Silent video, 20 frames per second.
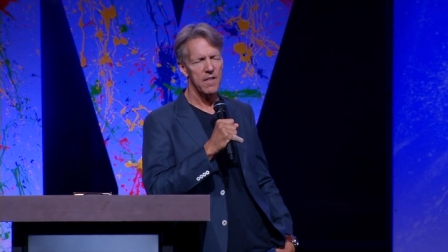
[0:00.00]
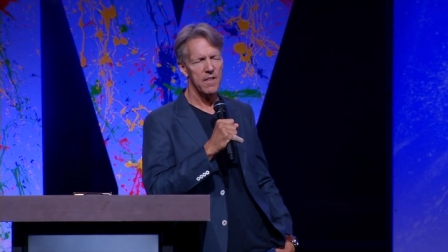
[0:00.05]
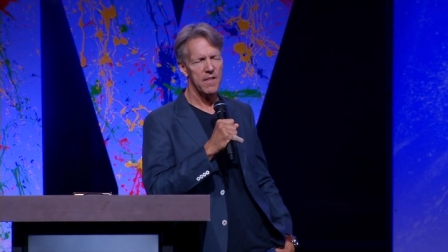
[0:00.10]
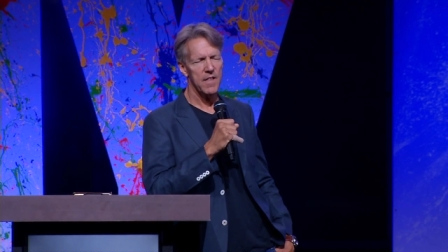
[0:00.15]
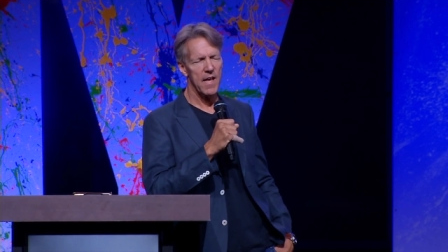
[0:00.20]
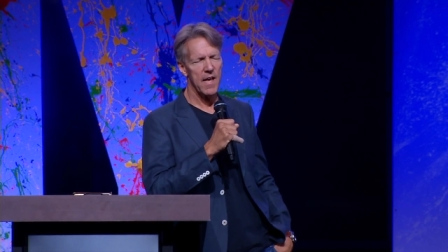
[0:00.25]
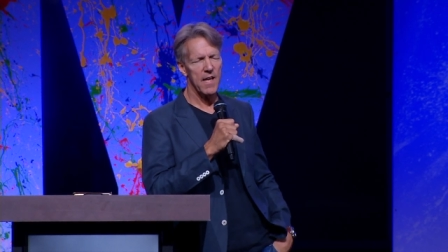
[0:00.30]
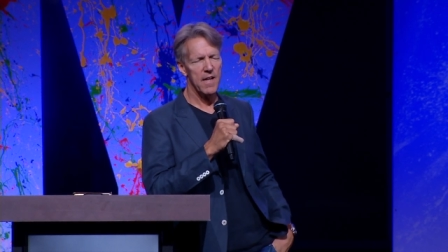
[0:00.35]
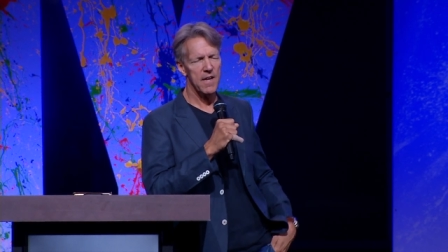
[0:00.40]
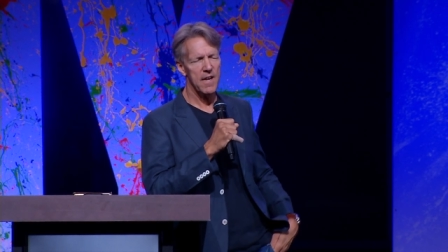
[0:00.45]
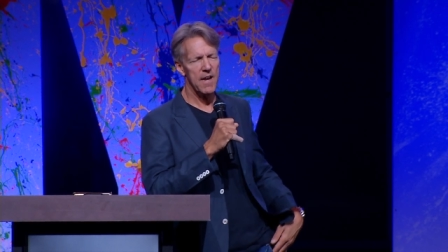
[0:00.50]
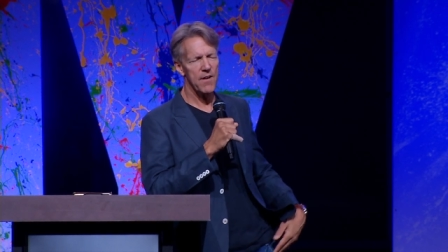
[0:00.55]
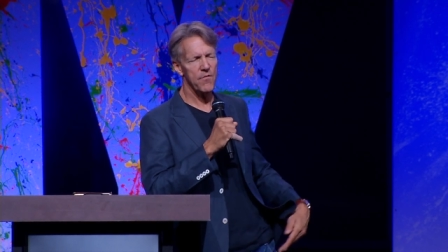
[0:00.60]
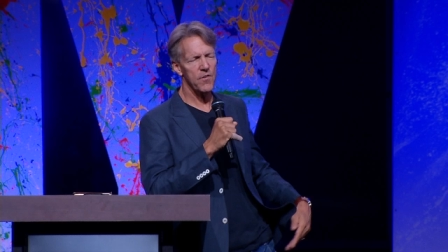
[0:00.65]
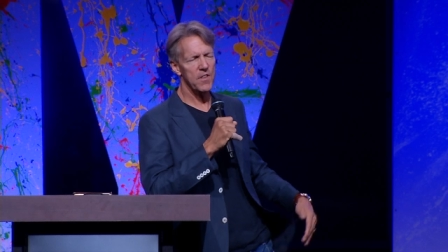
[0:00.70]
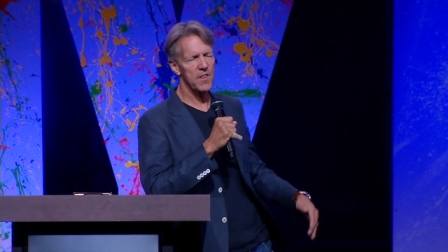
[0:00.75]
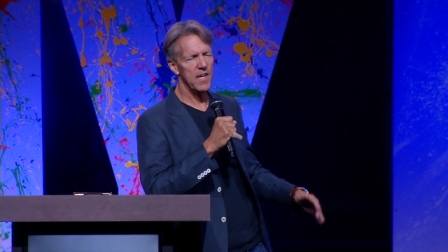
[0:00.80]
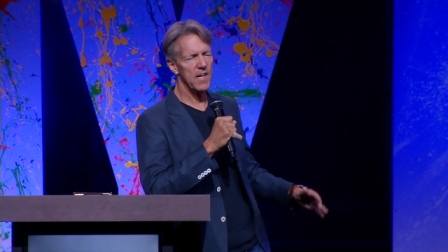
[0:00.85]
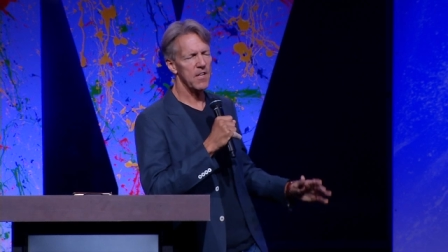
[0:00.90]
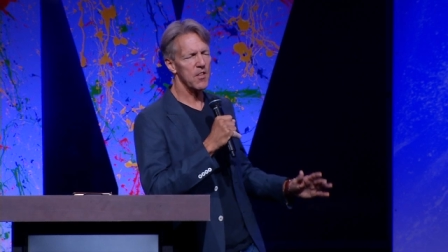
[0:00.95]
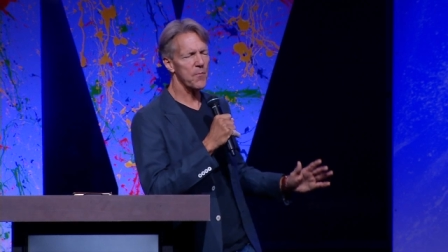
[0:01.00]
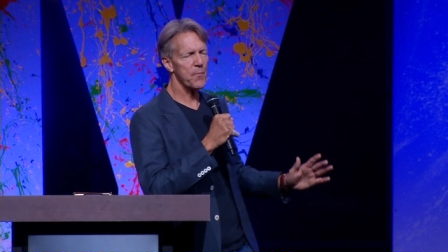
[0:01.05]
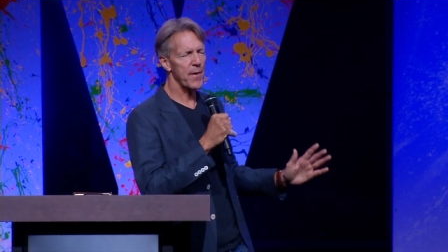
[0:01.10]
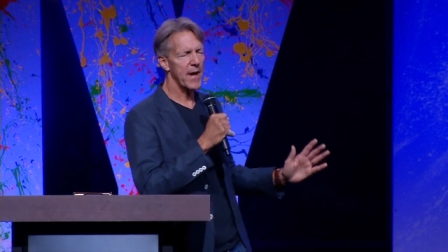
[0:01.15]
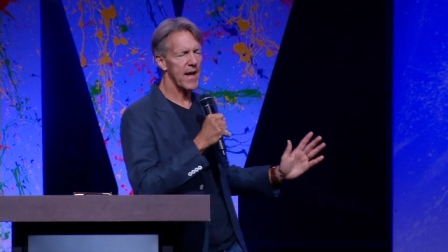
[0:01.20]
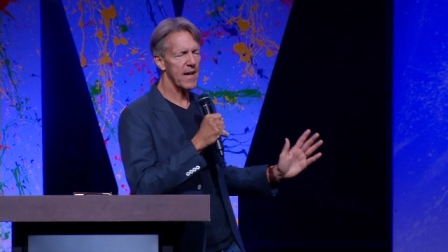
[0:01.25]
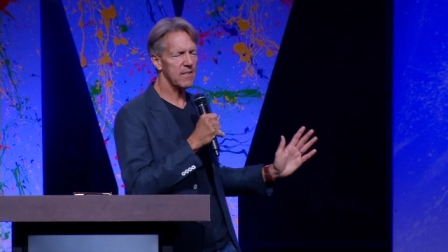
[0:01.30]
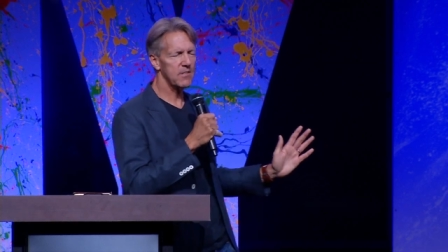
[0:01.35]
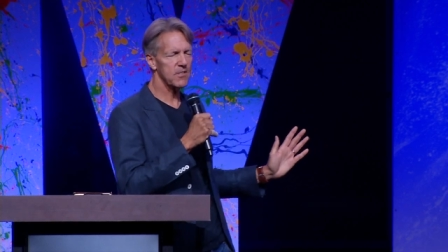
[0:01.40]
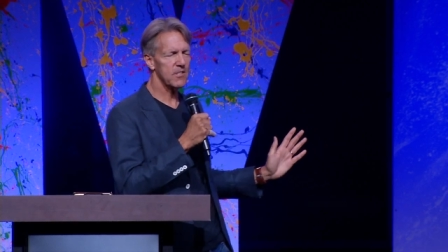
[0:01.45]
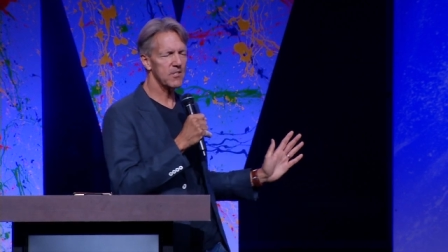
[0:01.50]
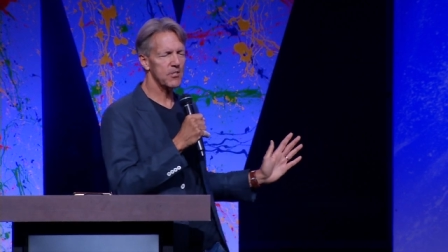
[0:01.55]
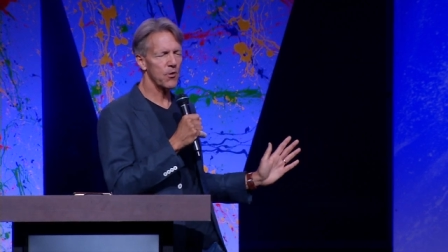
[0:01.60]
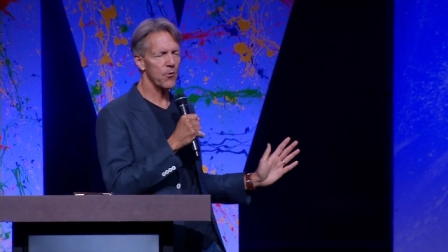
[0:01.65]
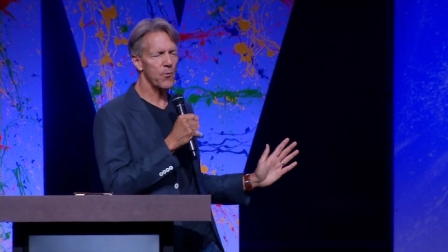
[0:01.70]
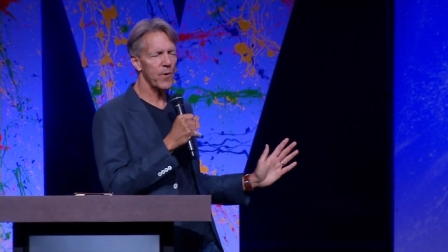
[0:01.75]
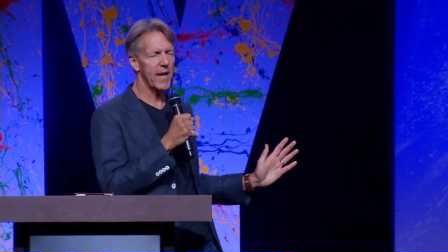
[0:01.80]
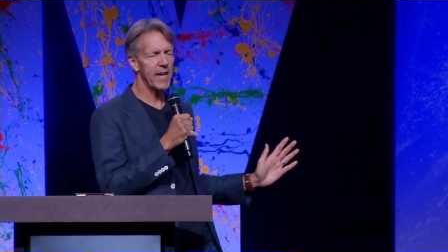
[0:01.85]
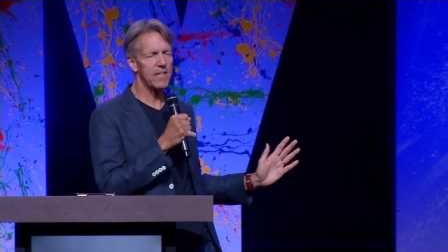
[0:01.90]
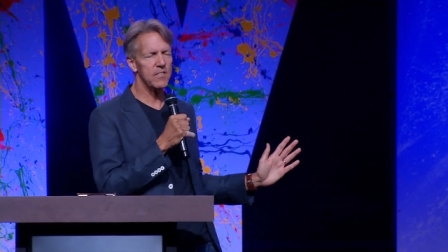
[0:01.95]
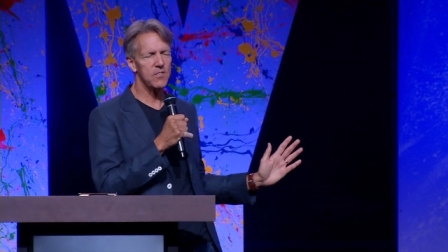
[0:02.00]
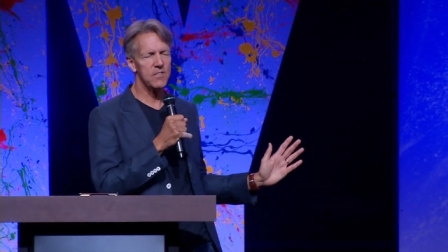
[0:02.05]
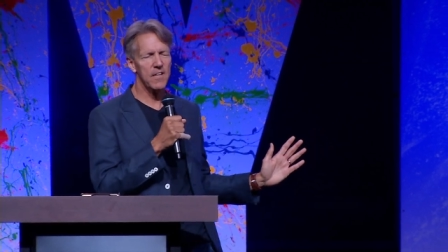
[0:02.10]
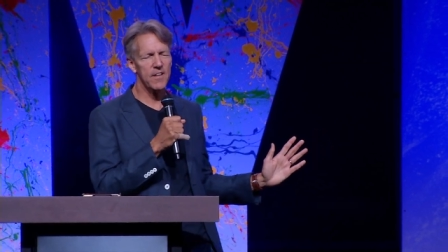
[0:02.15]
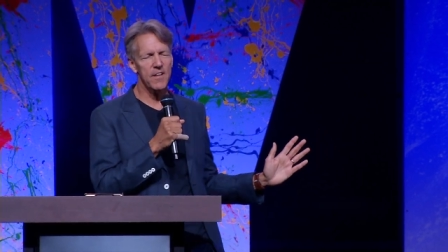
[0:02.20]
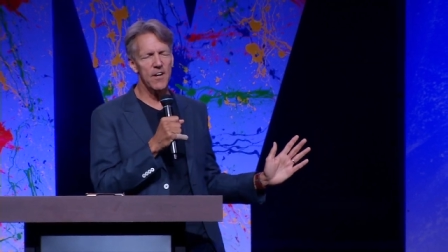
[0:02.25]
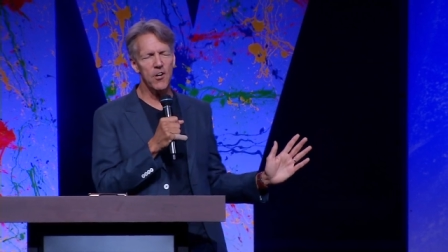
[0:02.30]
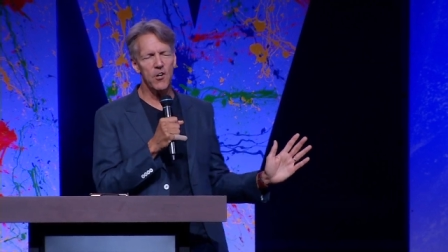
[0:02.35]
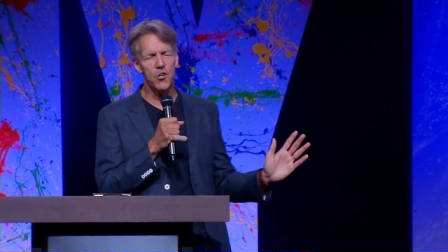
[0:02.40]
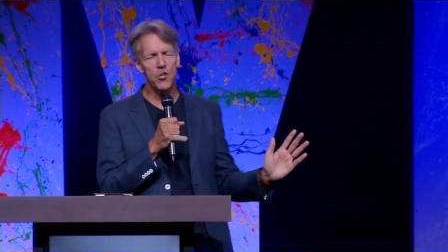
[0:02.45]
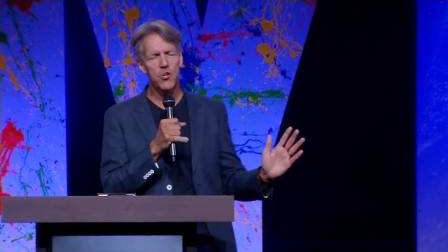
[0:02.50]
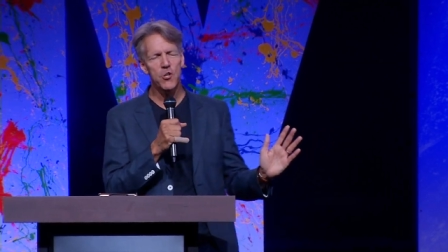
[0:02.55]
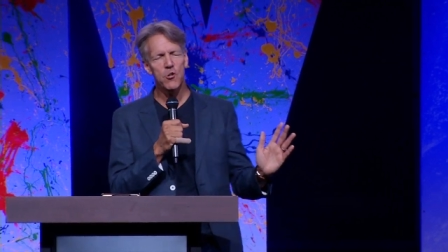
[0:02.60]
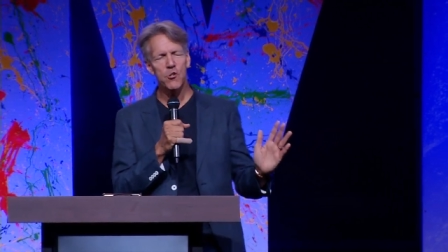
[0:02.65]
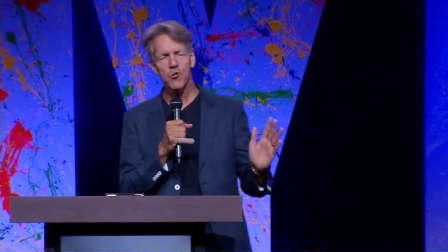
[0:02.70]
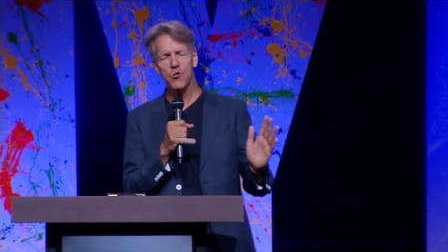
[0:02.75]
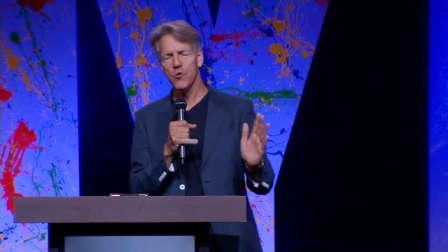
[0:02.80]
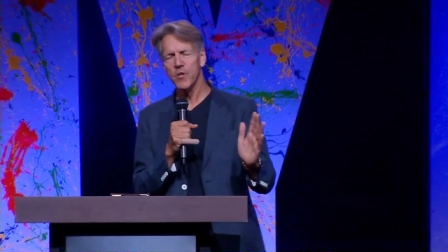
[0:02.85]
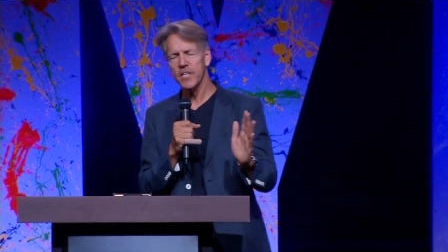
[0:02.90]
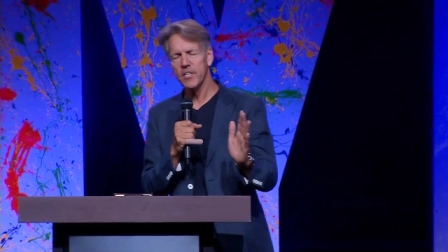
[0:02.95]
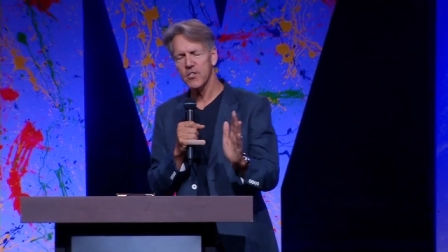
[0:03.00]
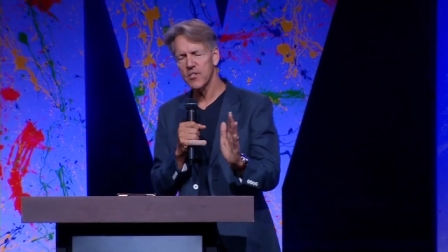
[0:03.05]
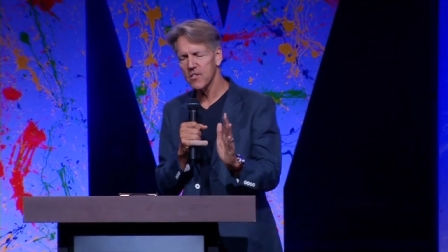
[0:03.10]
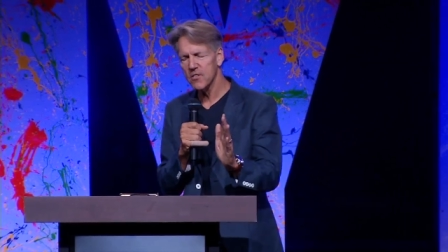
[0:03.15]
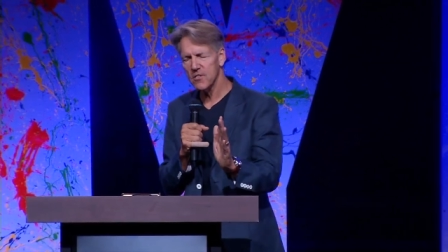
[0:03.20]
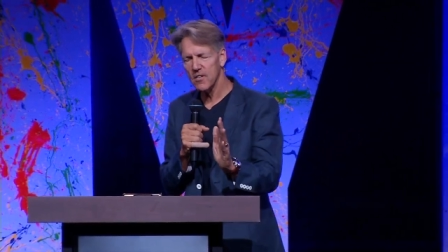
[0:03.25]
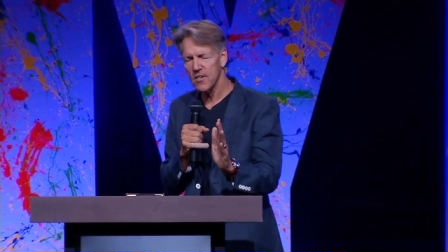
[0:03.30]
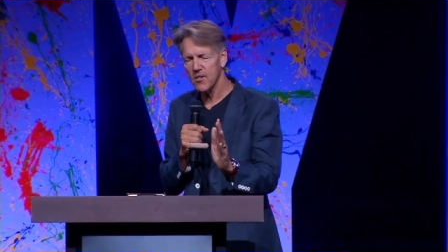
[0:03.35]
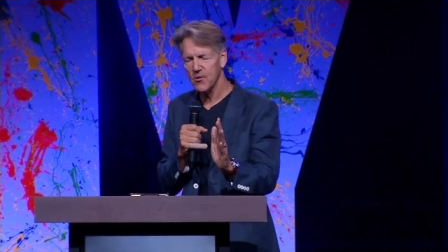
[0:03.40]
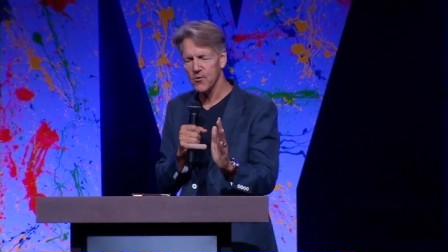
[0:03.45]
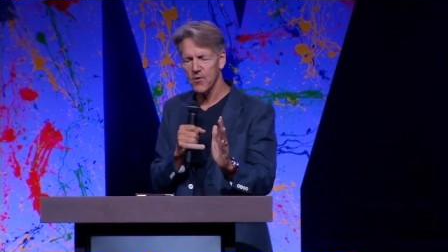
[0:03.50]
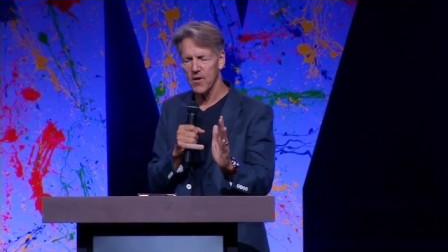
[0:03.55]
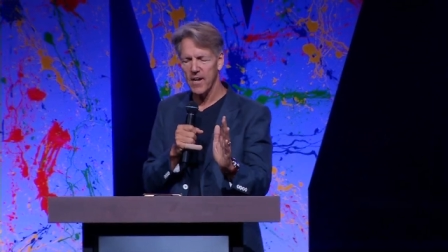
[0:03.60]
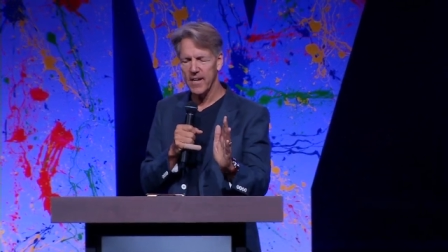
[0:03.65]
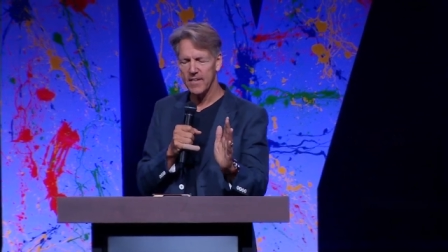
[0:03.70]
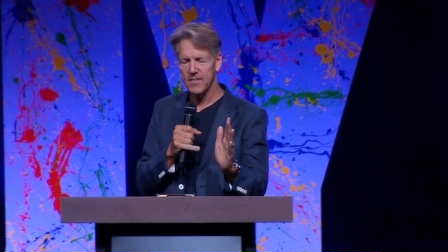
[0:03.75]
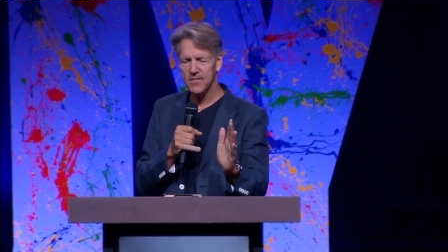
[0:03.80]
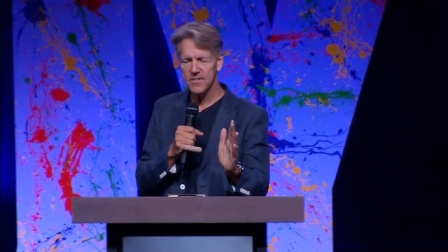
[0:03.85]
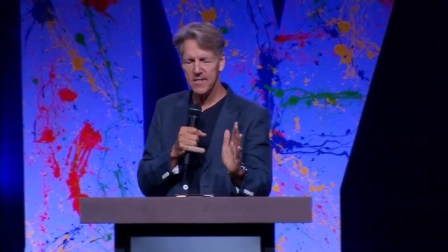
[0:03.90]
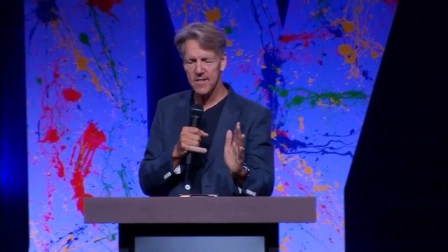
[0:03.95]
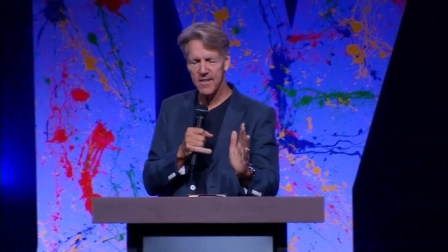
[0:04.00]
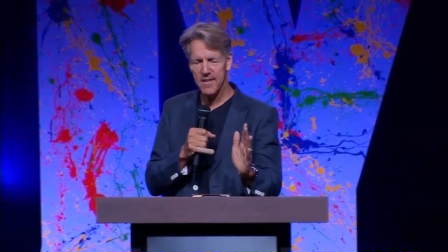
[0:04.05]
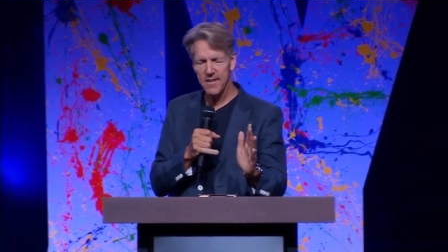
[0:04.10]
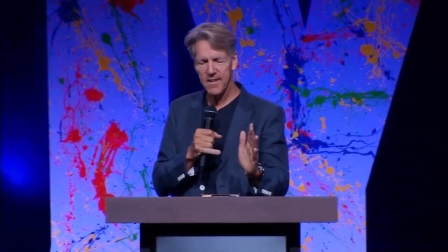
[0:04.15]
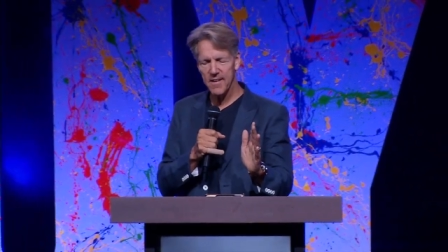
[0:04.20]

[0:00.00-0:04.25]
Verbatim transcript: that everything in the past is erased and they're new creatures in Christ